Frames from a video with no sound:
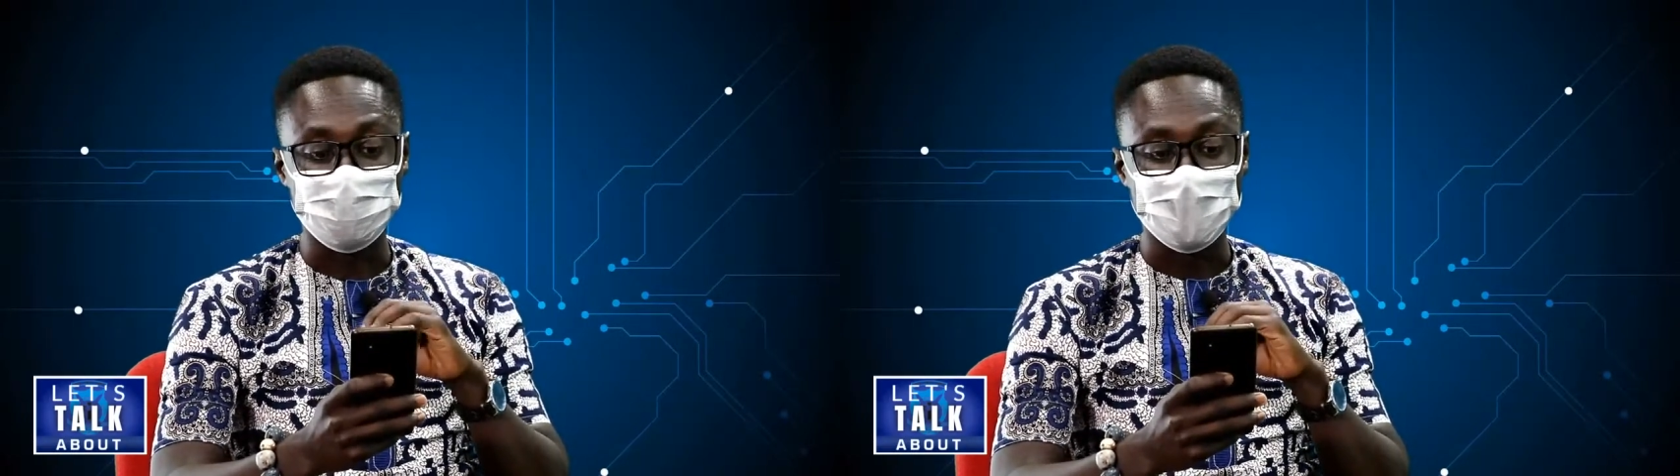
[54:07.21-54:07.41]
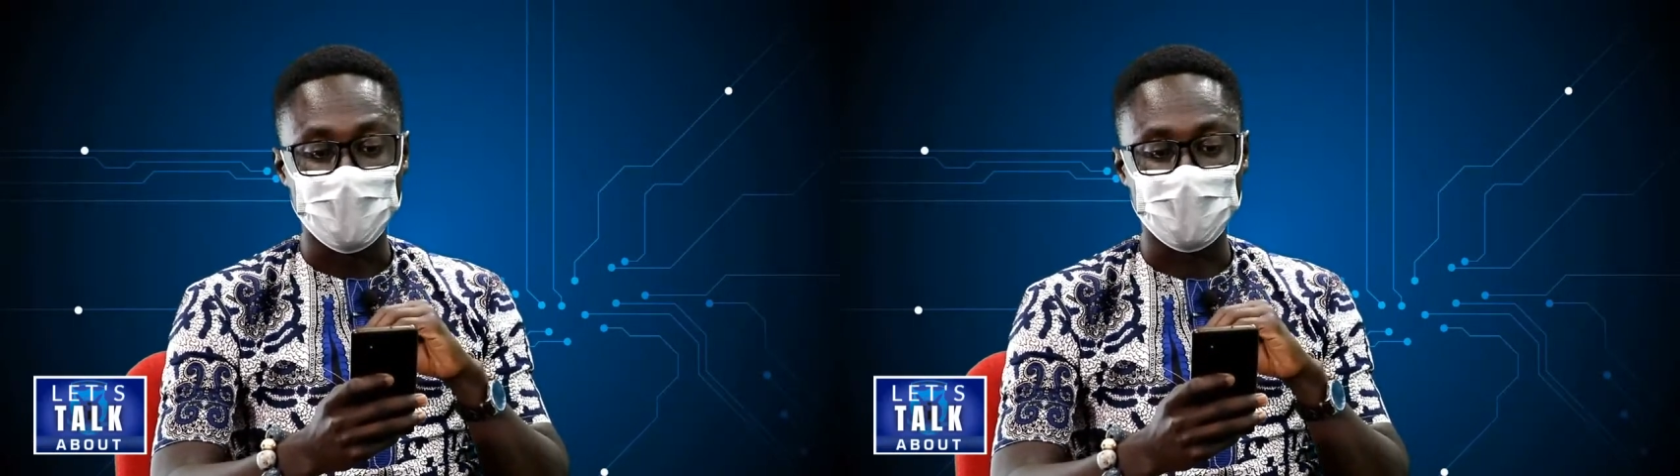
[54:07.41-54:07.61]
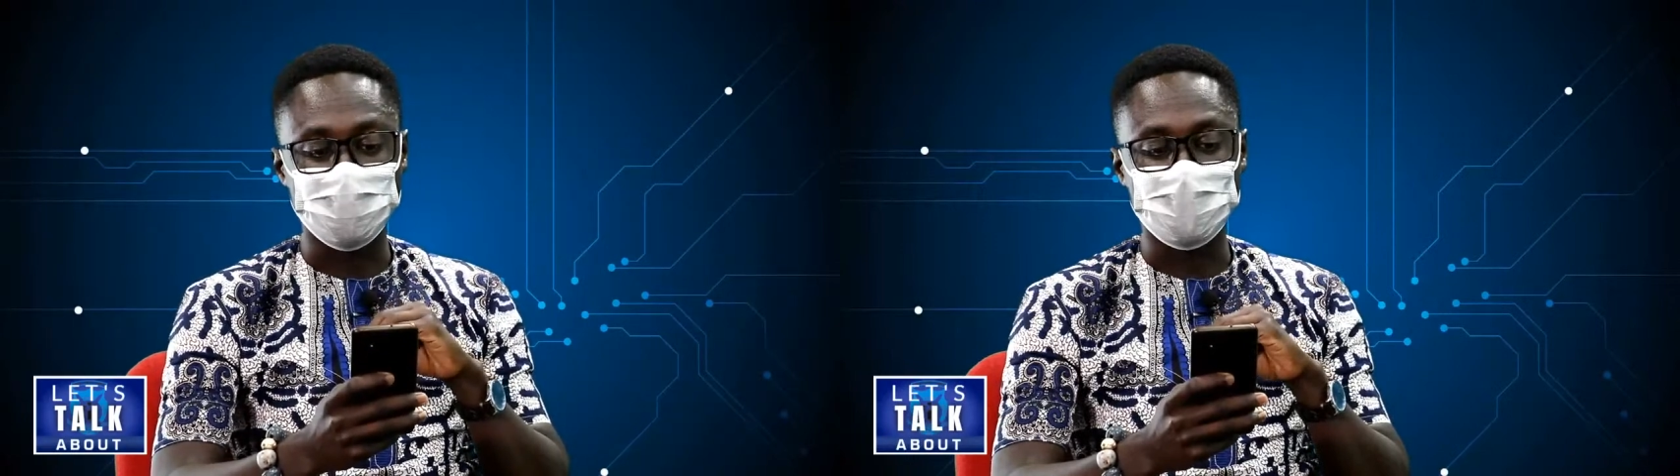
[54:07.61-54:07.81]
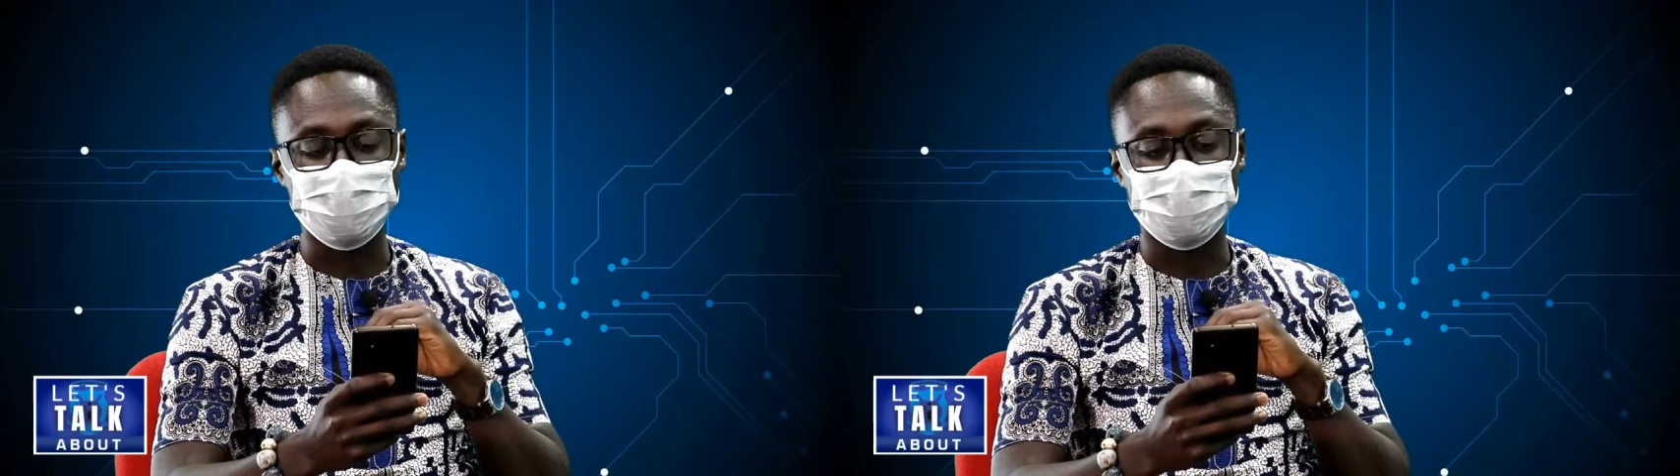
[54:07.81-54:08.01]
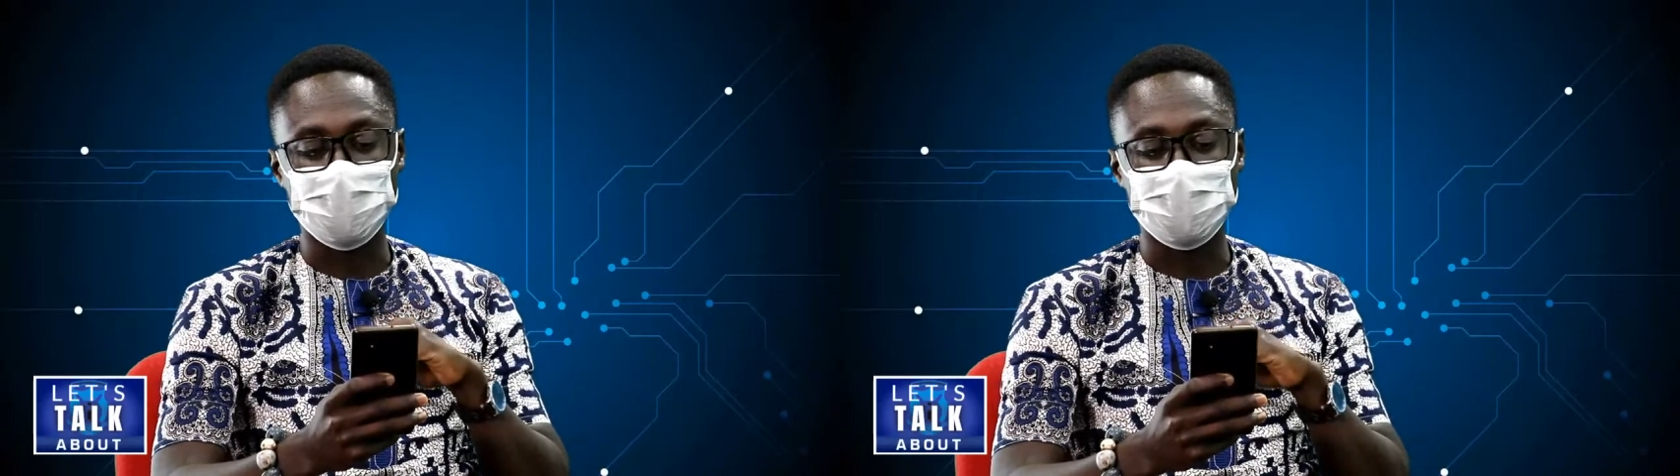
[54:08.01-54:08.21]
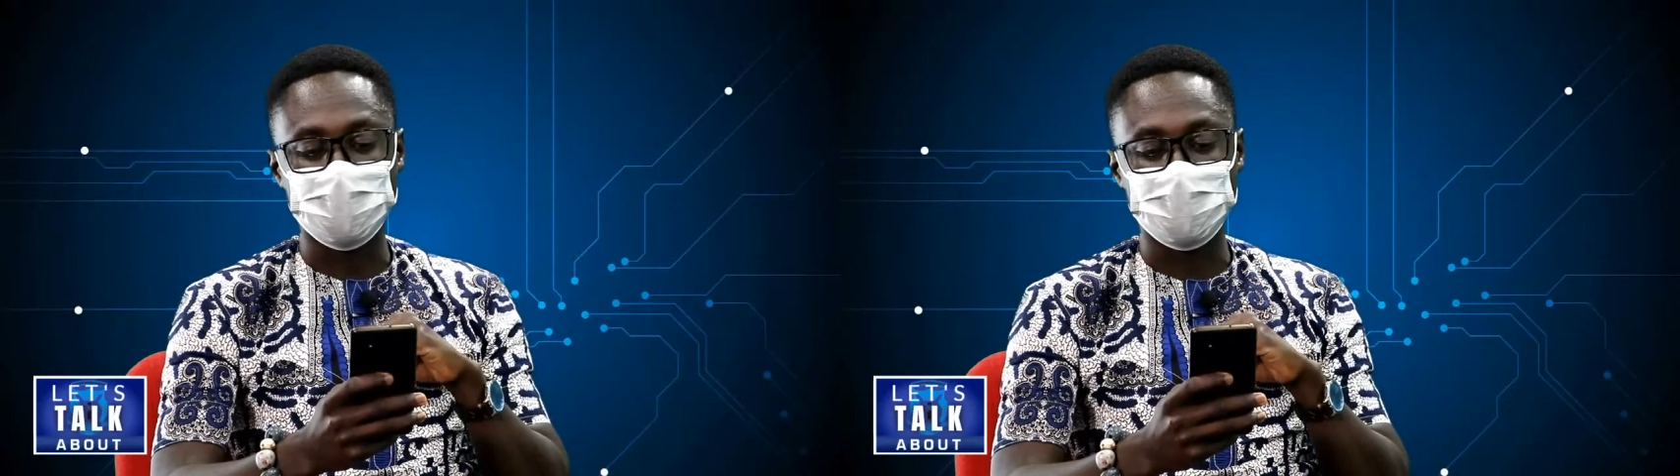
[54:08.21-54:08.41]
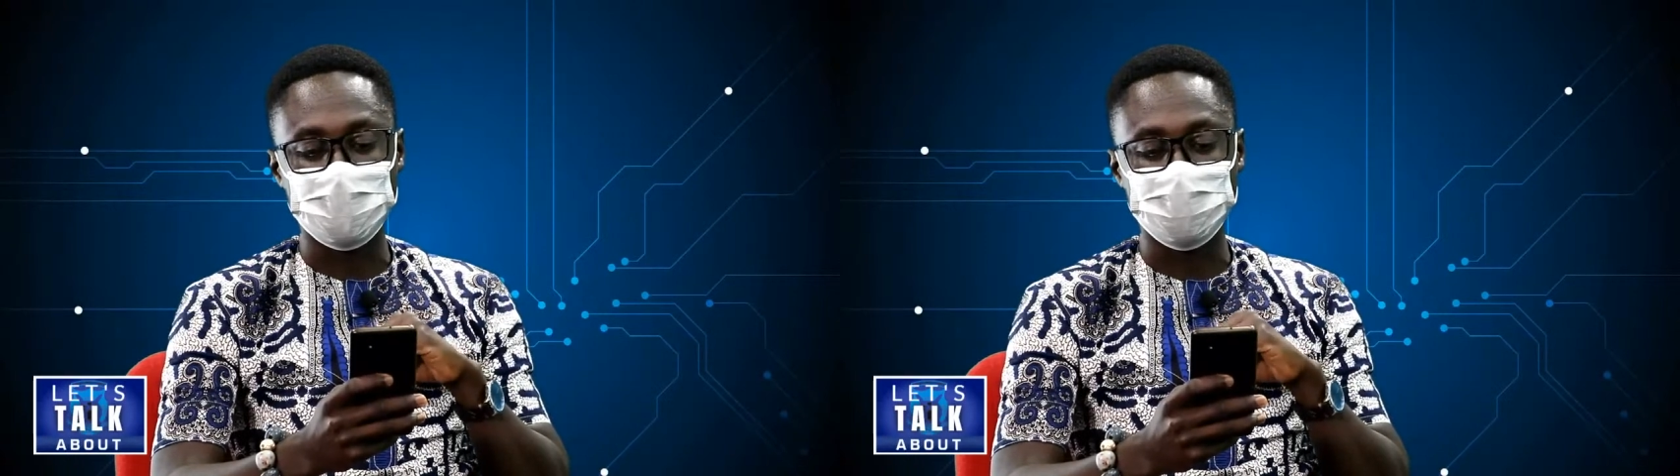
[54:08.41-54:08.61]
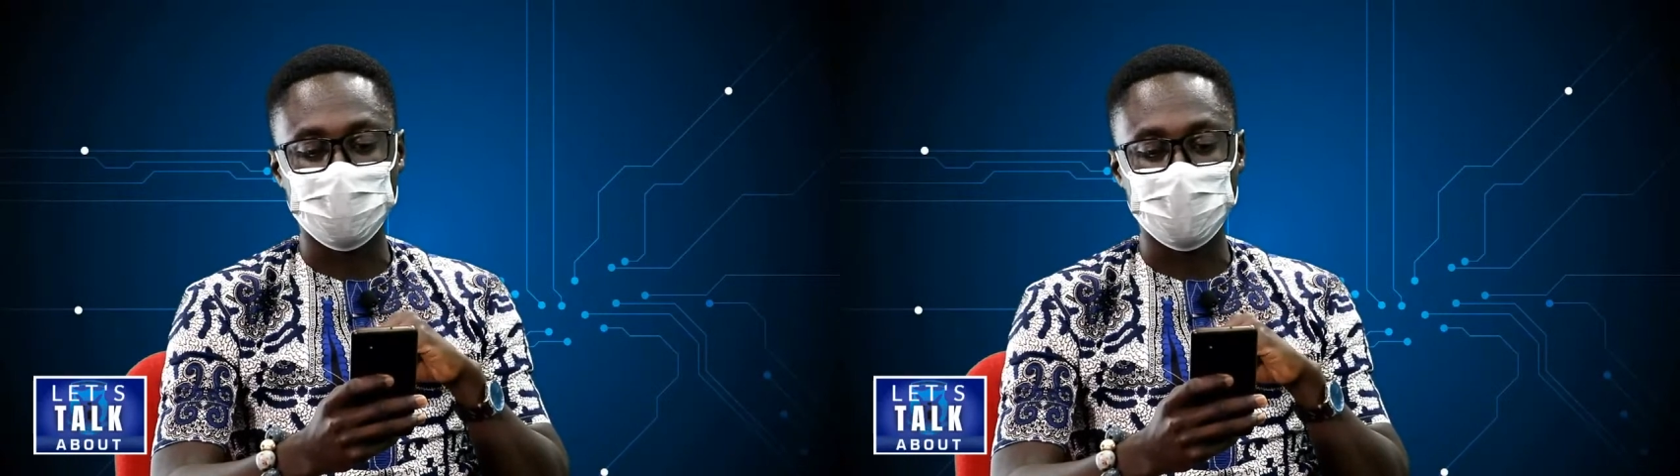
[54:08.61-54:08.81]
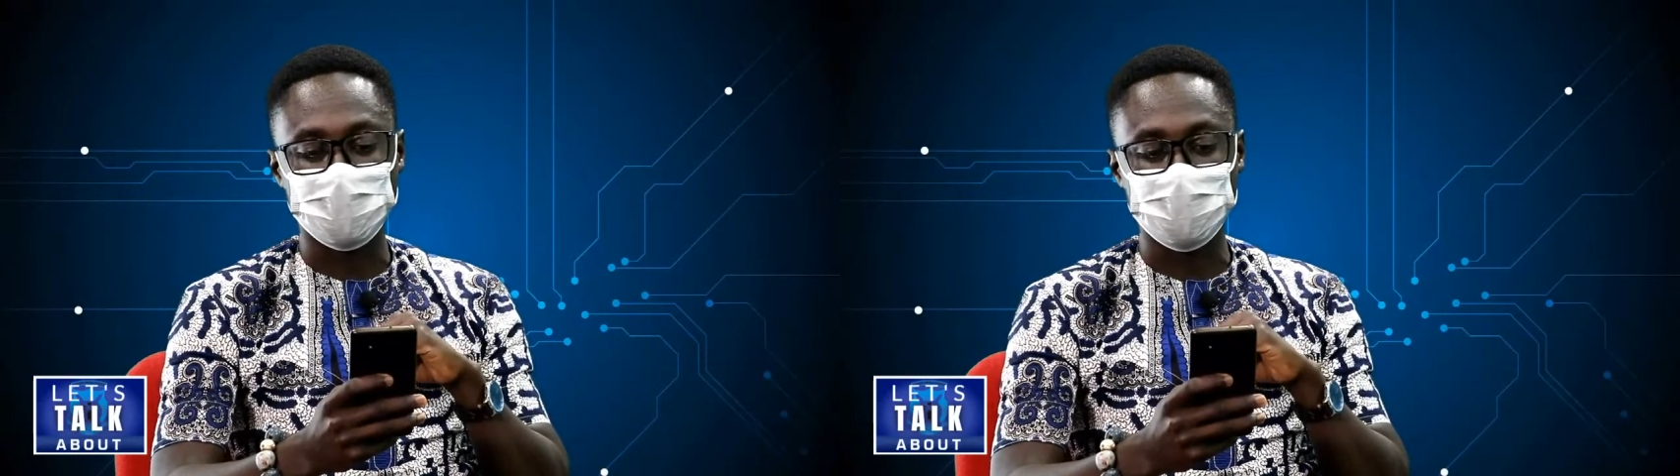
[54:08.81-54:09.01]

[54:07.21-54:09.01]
It gives simplicity and importance